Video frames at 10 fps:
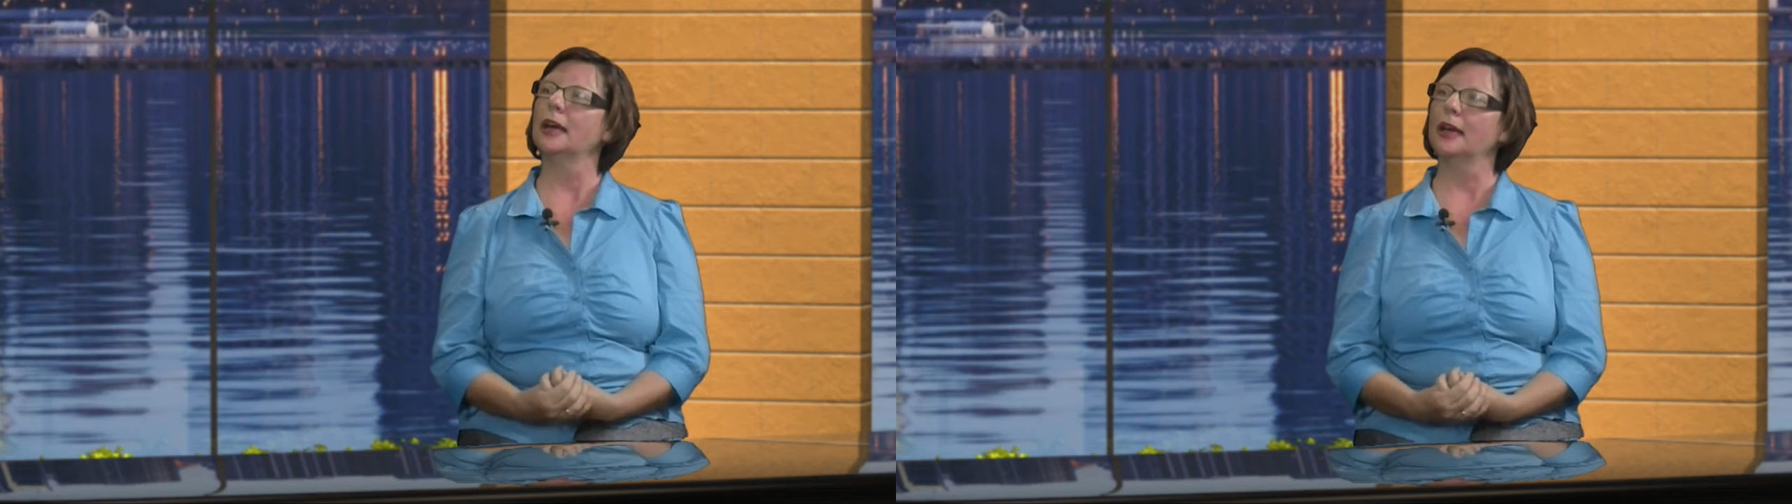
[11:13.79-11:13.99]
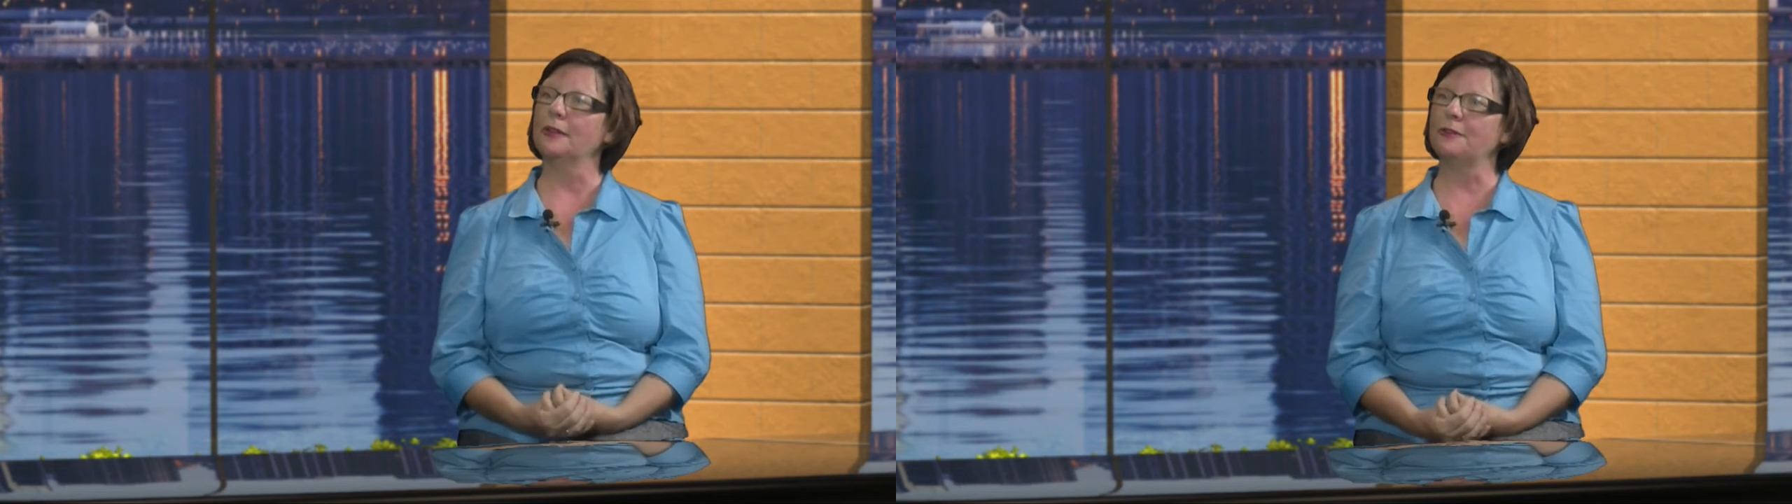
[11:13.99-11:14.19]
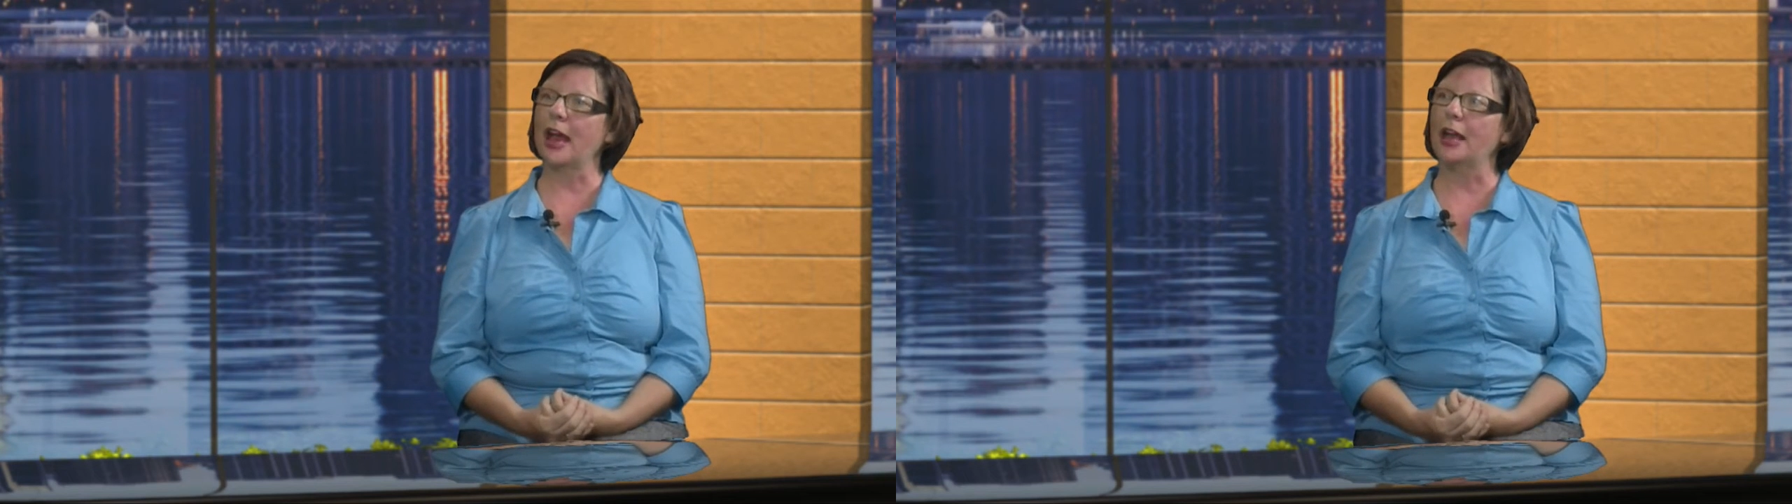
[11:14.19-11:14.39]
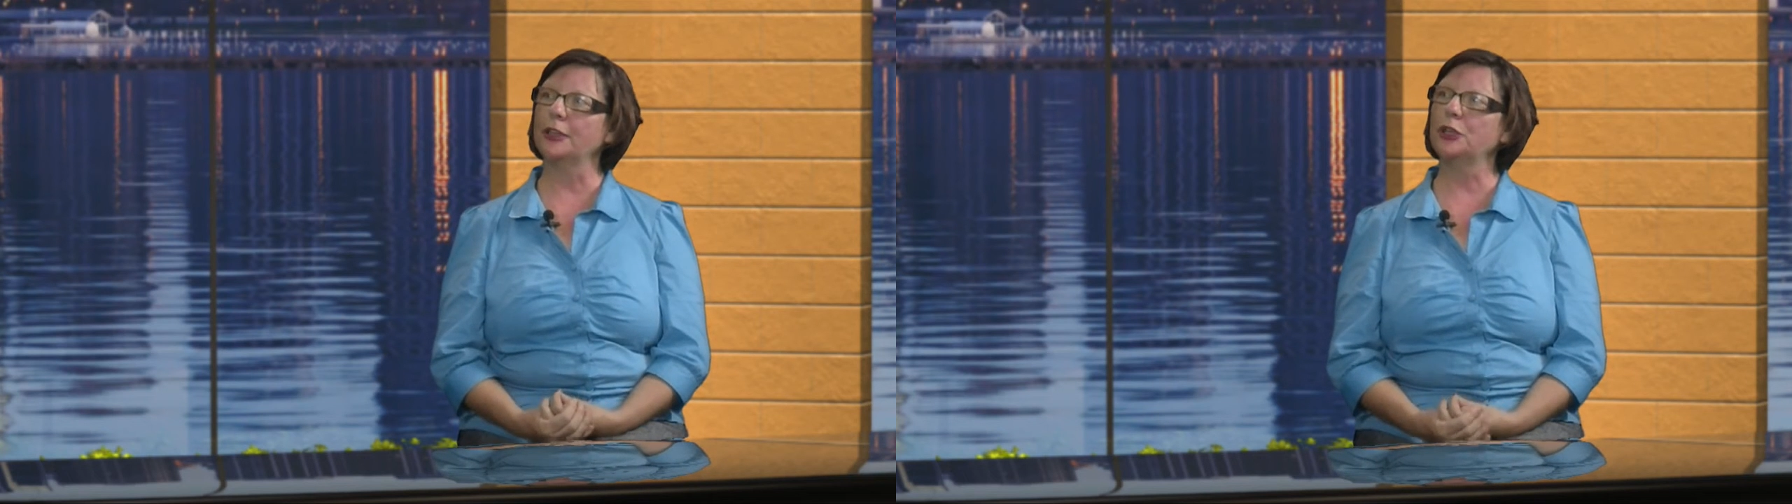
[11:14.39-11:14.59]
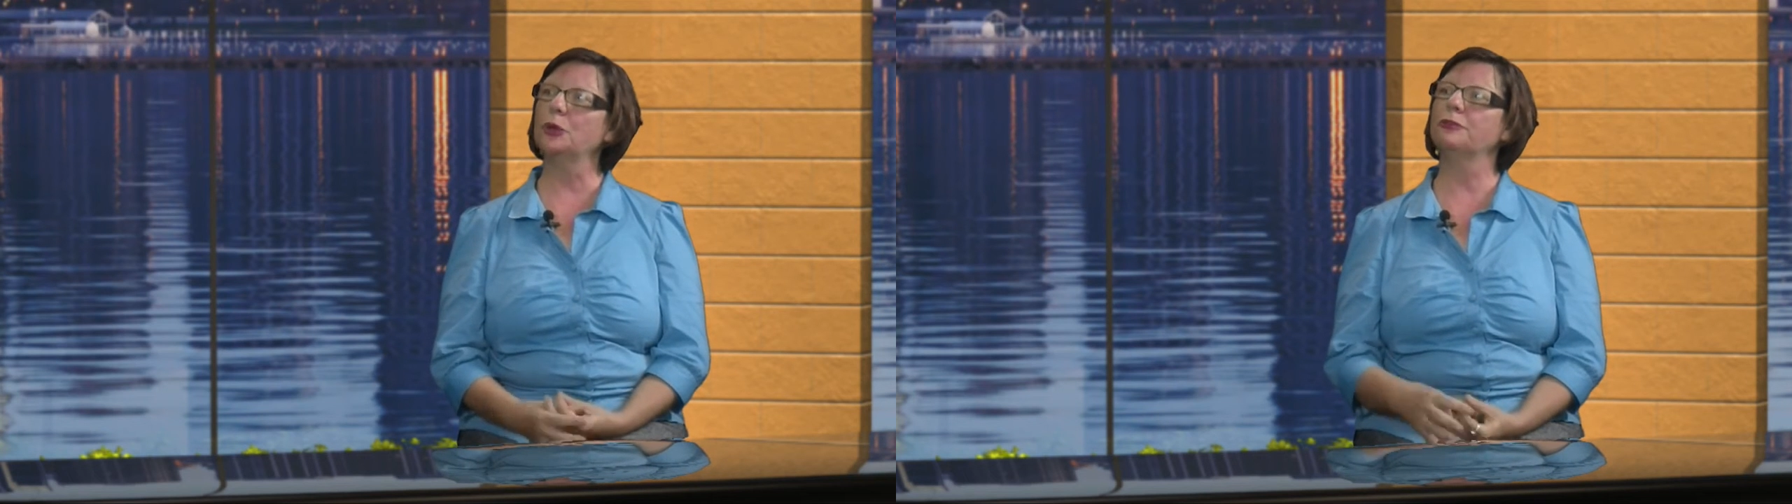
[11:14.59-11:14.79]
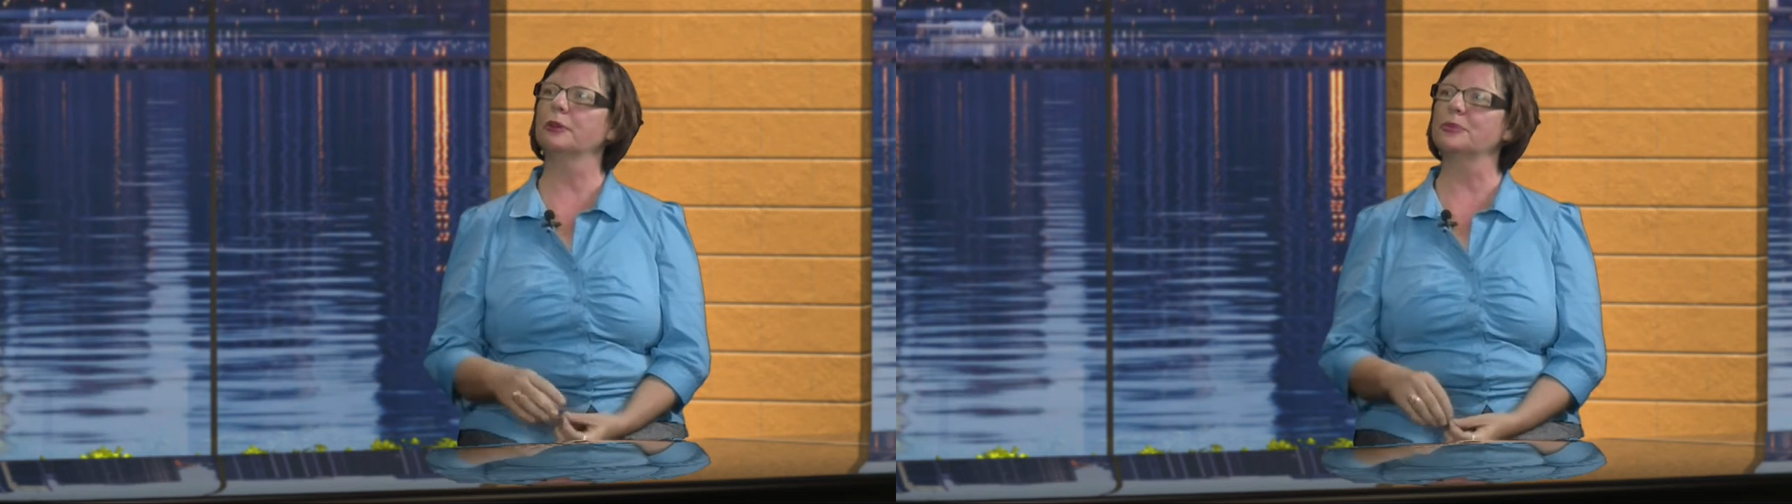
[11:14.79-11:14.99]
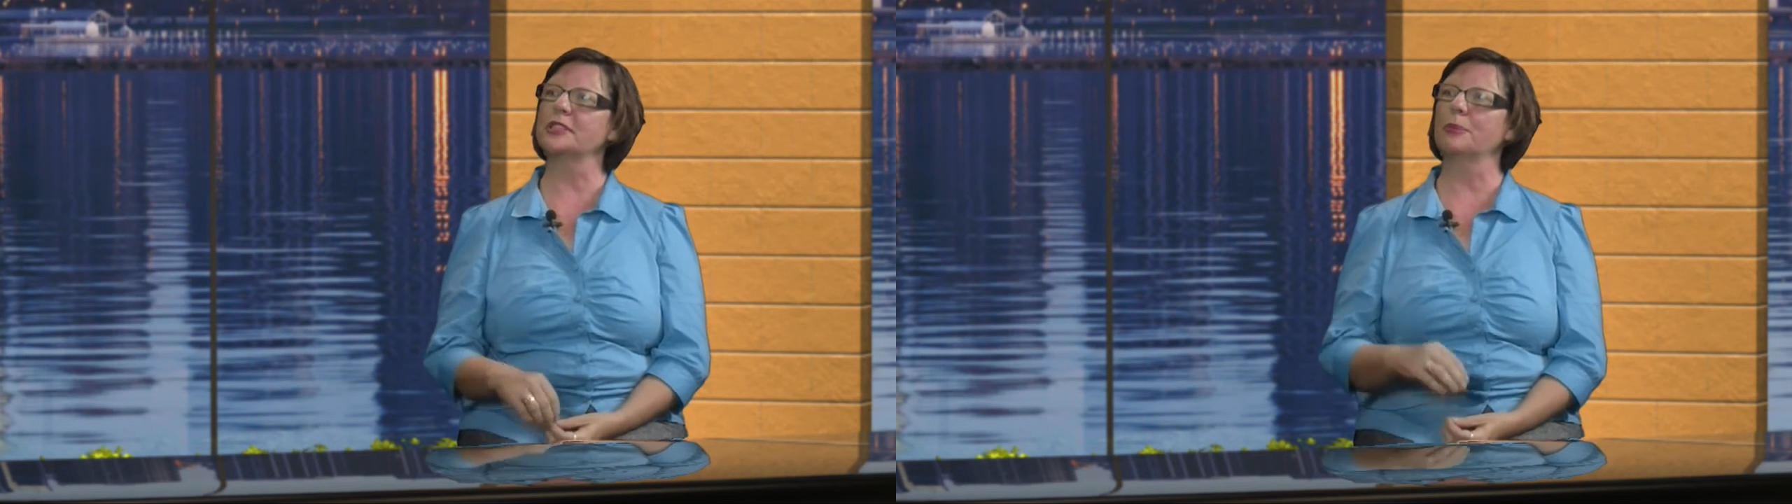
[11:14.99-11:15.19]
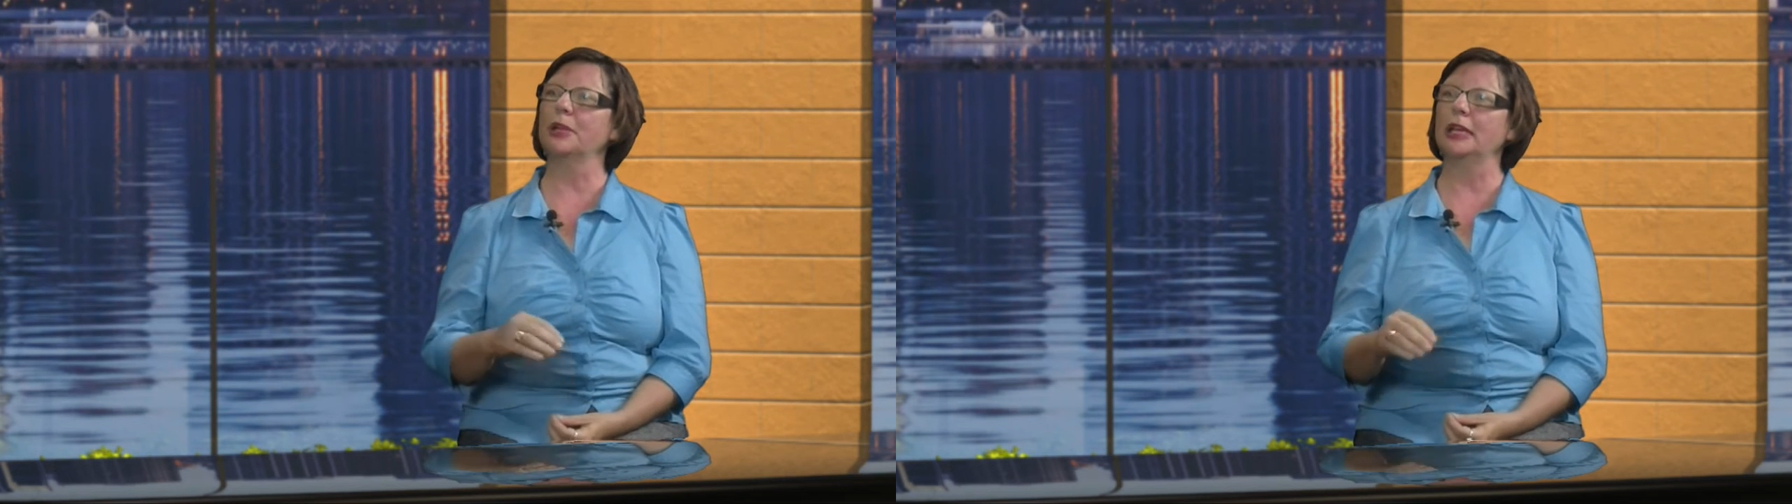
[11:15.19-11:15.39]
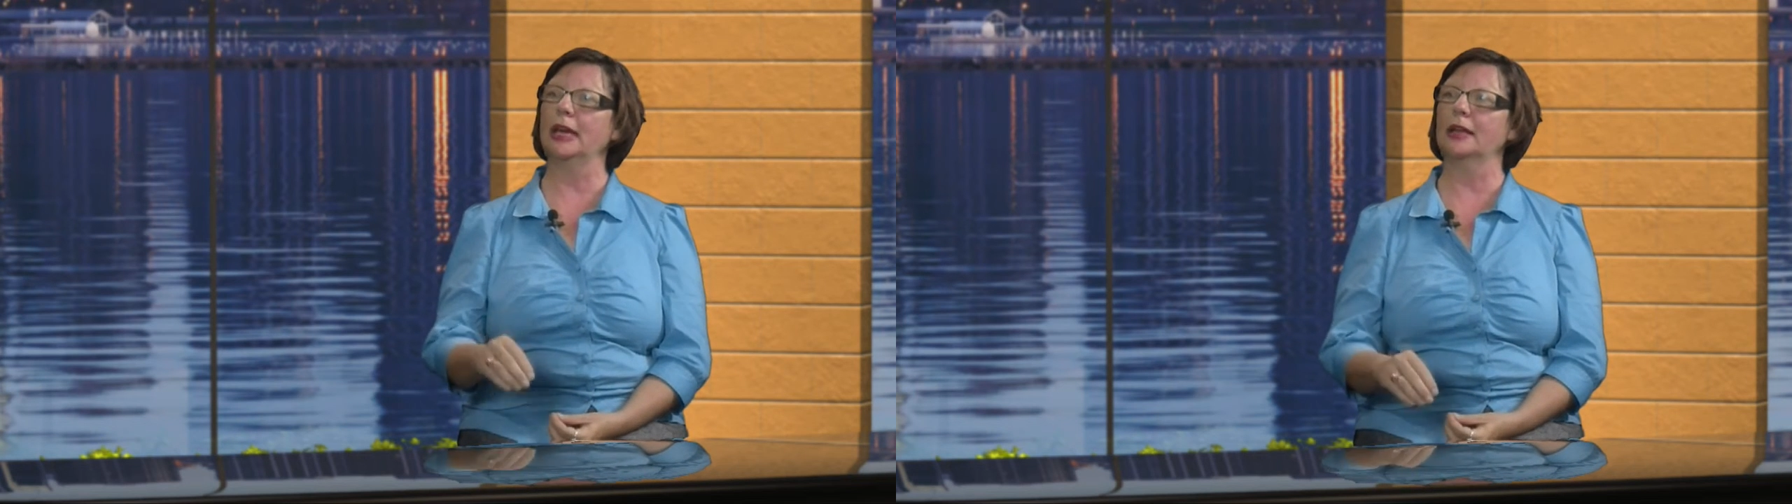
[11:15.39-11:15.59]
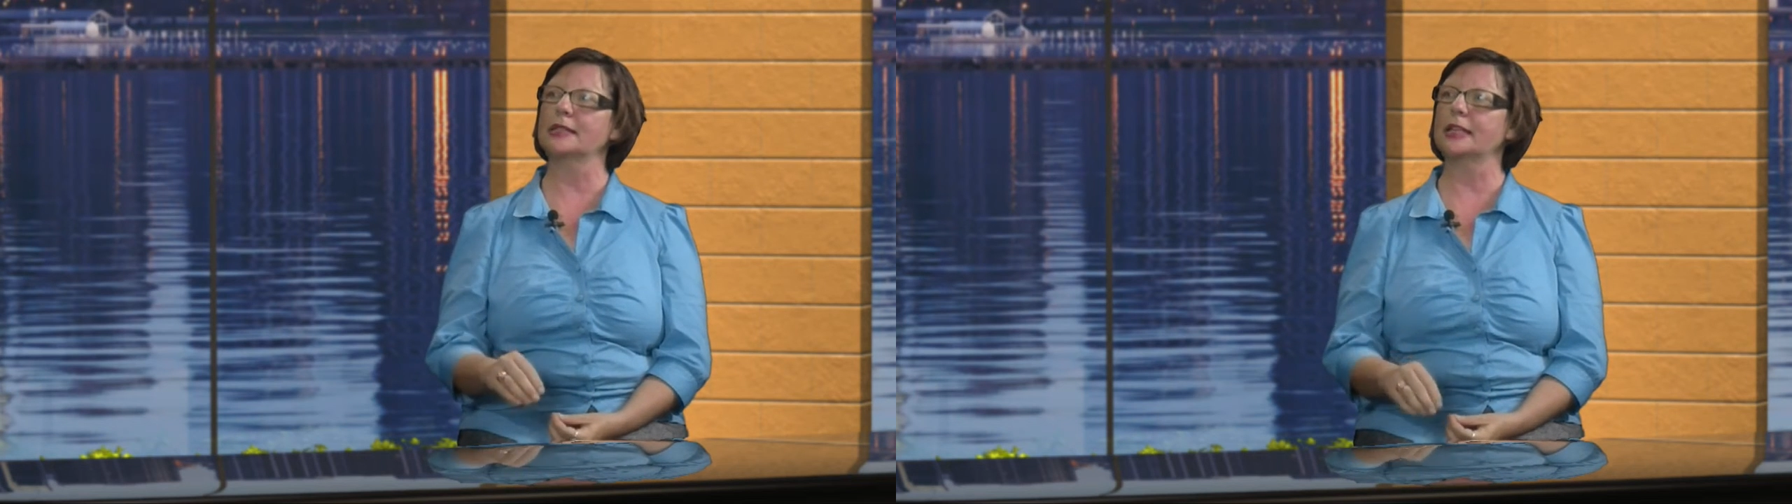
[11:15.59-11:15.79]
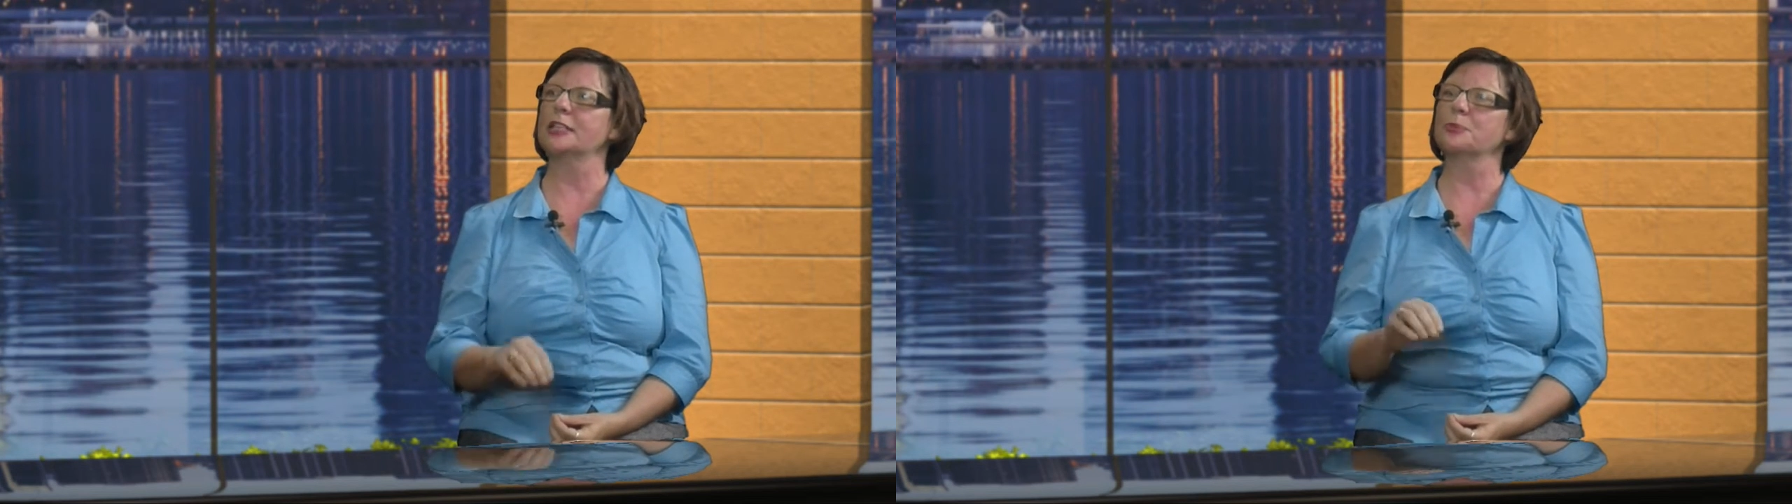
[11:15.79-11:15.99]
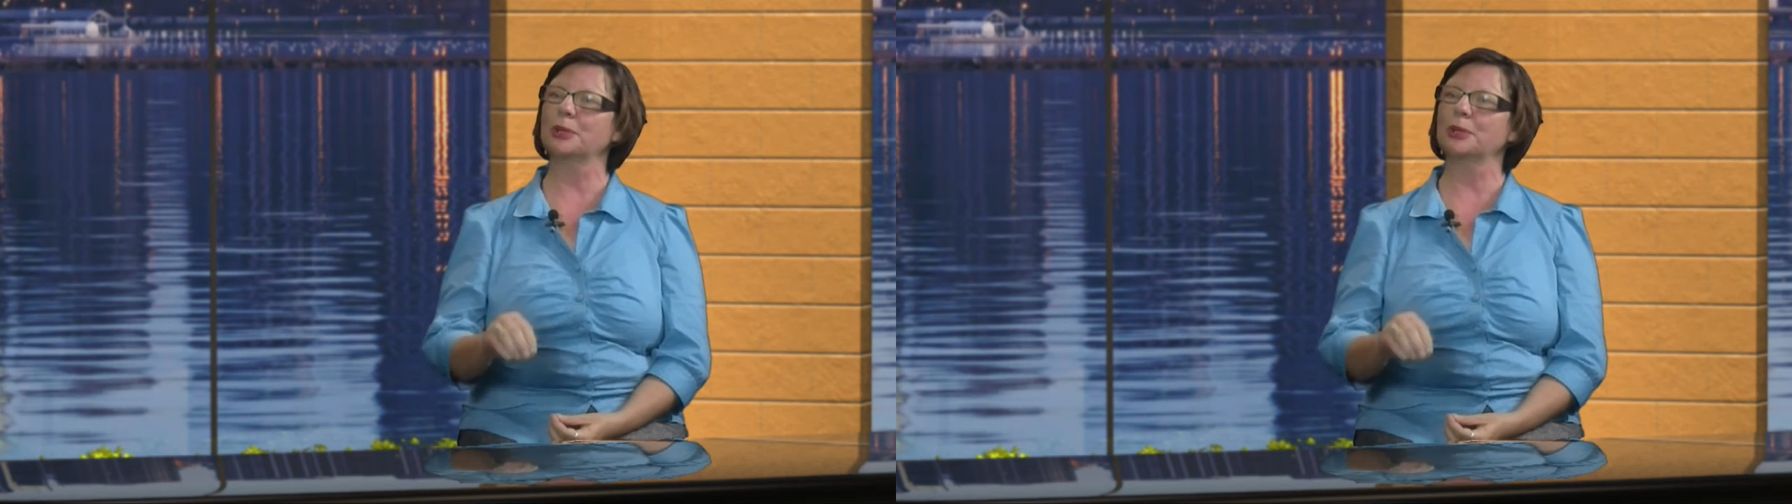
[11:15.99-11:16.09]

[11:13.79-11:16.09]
a value from somebody else that is